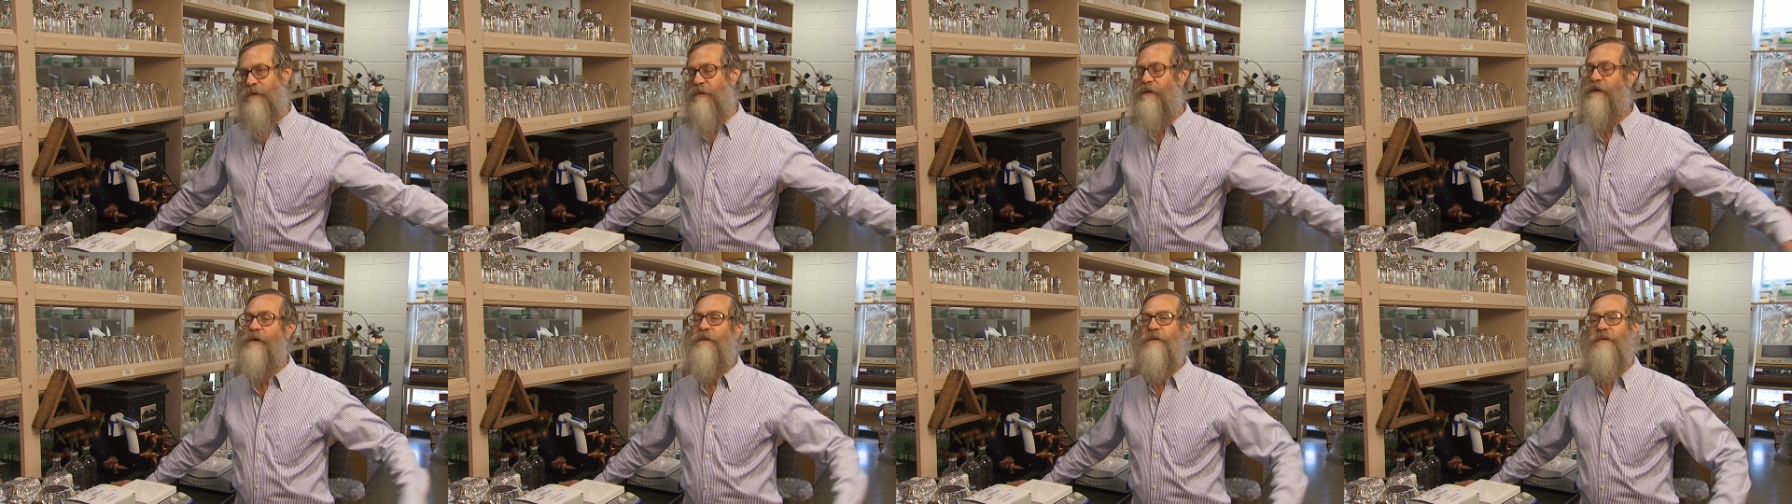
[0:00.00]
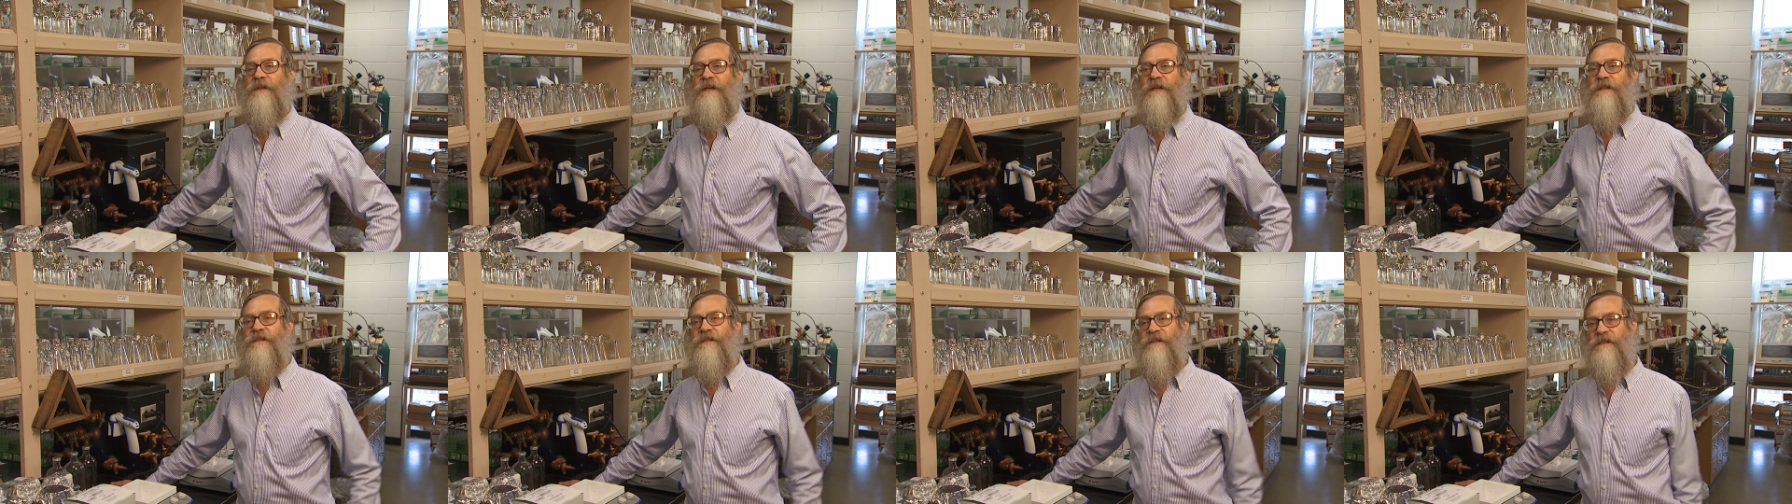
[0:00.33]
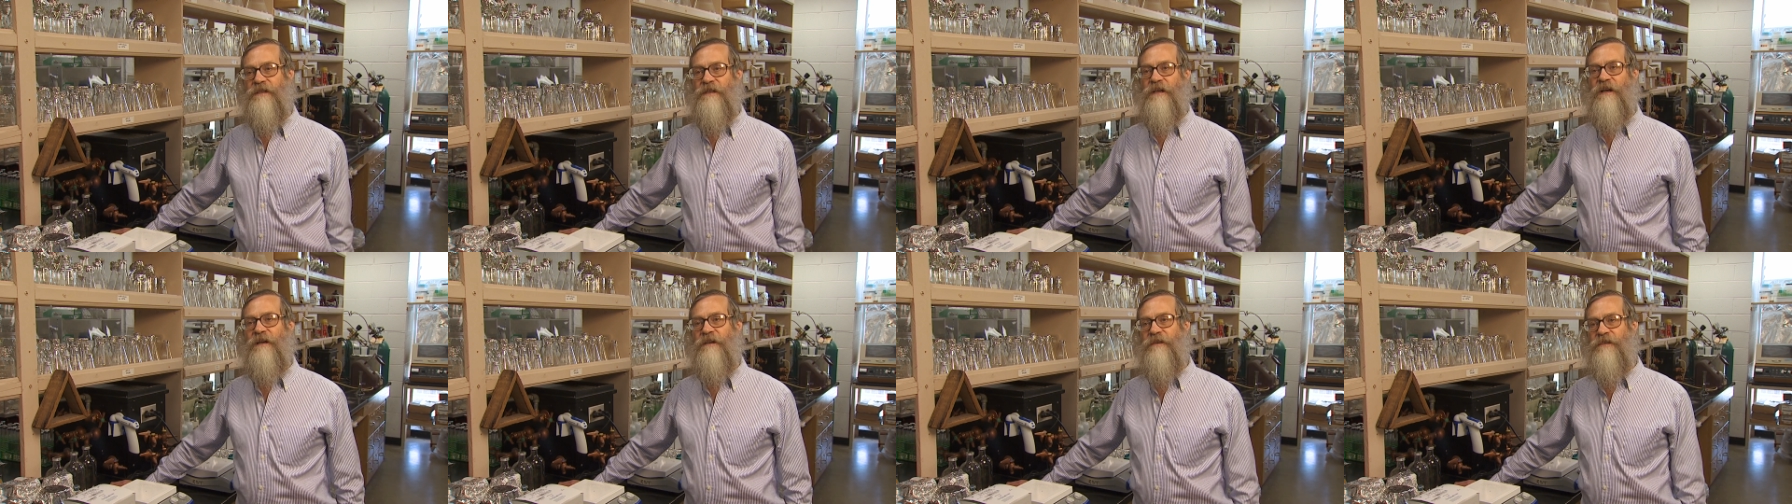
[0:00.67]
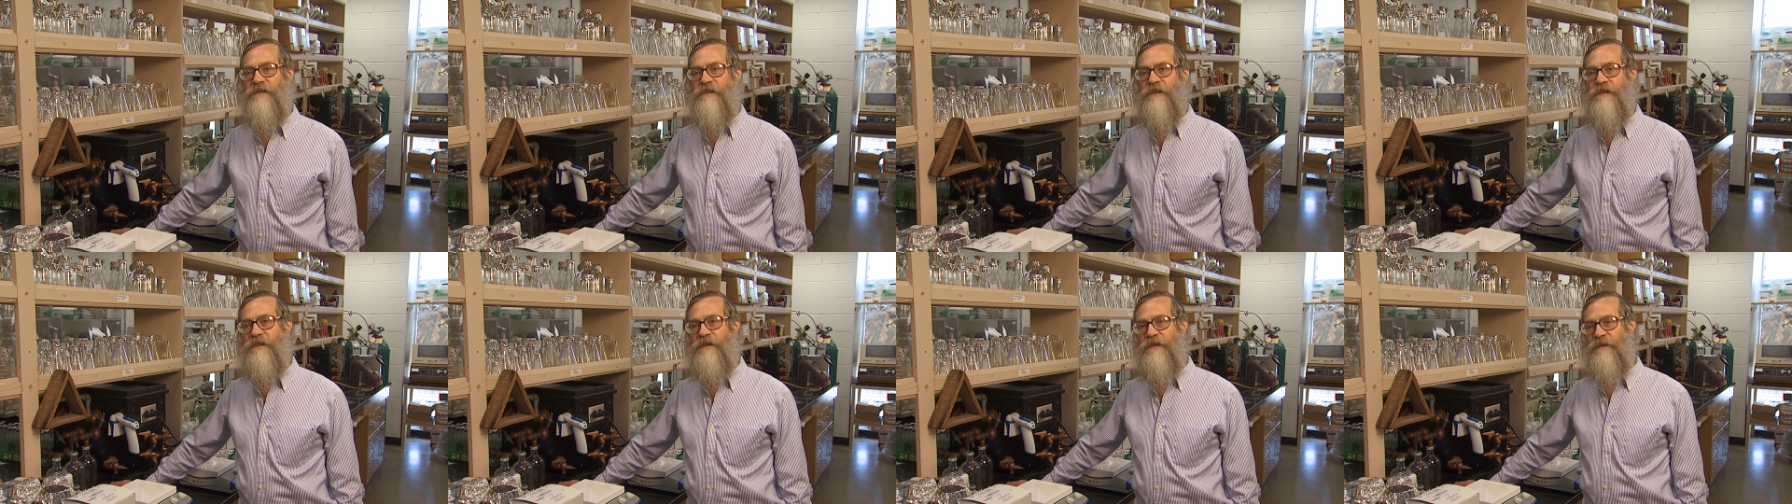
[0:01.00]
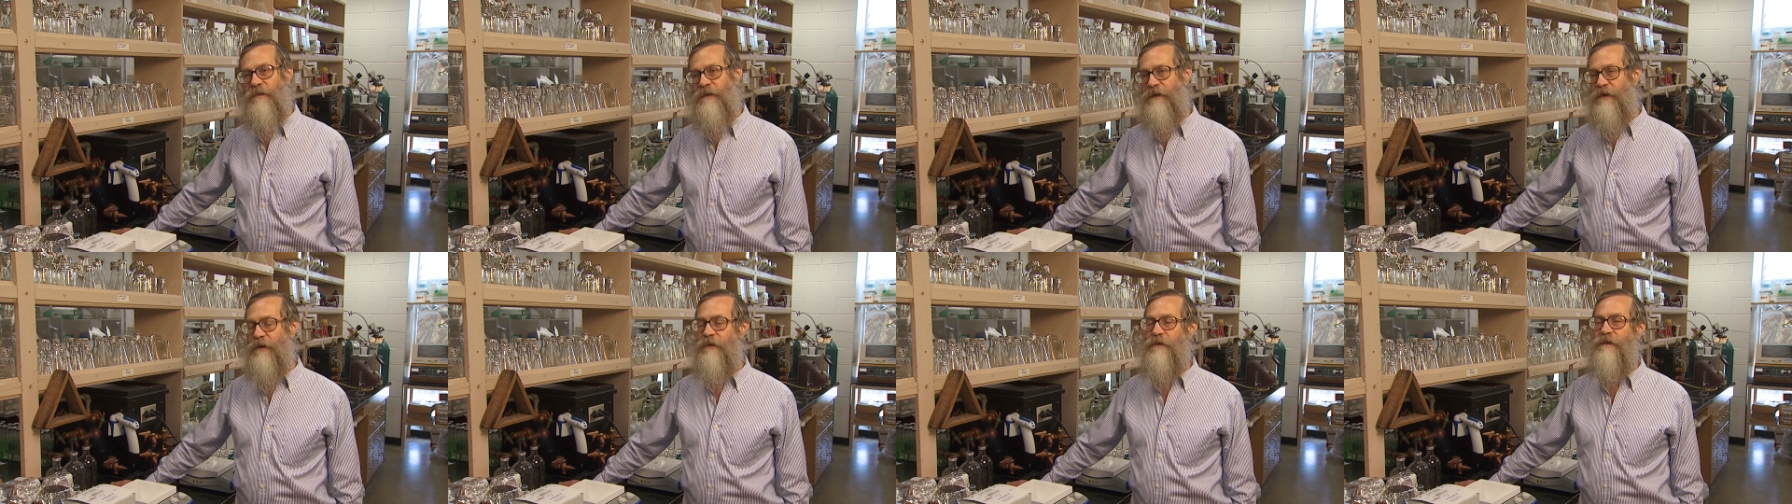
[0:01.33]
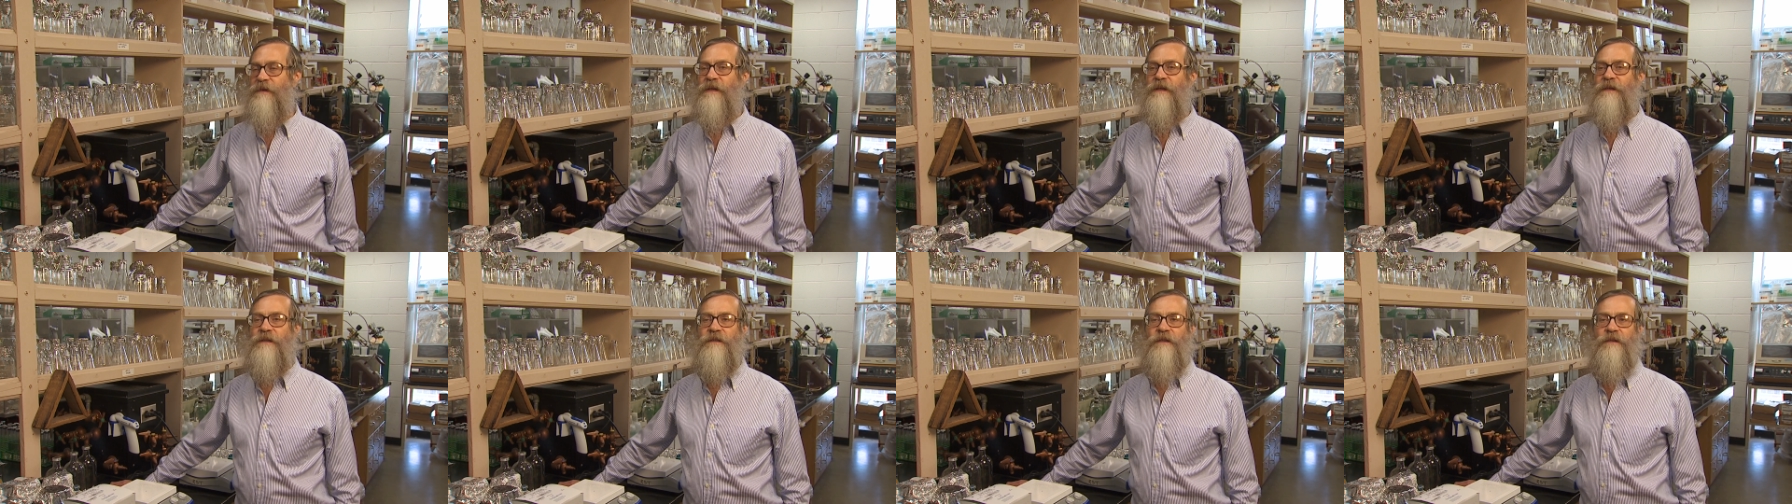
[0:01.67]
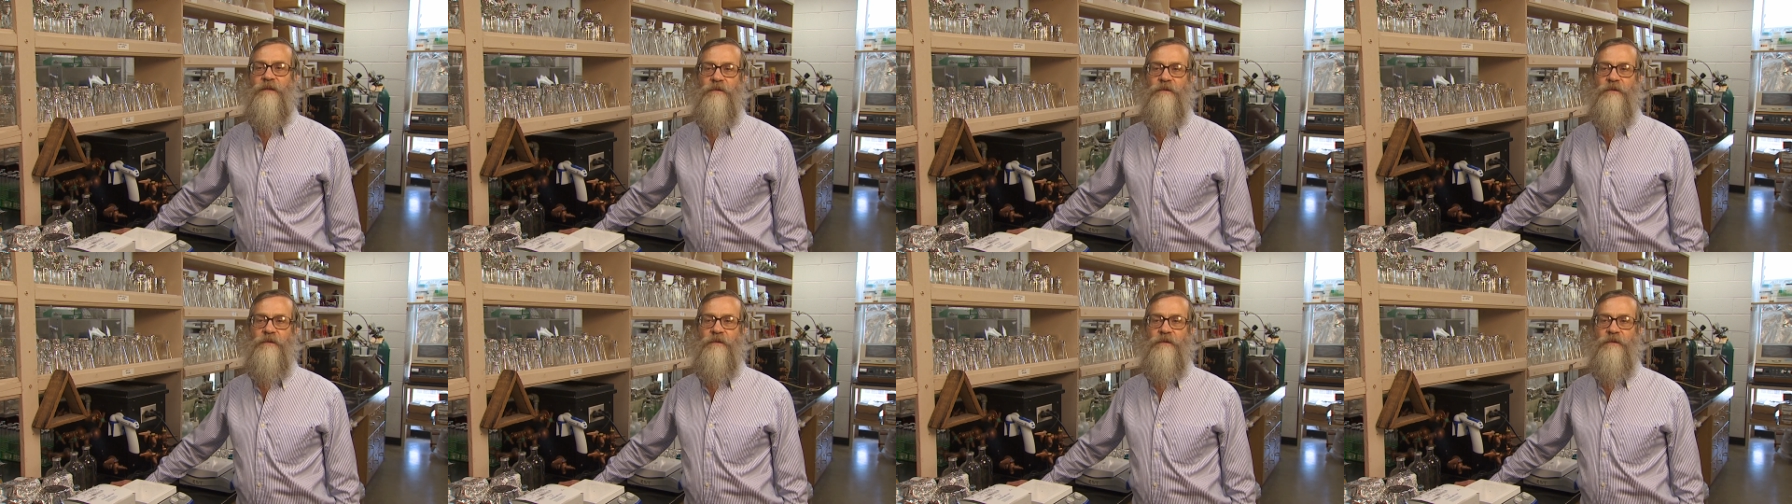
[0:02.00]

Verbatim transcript: we don't need starches, we don't need to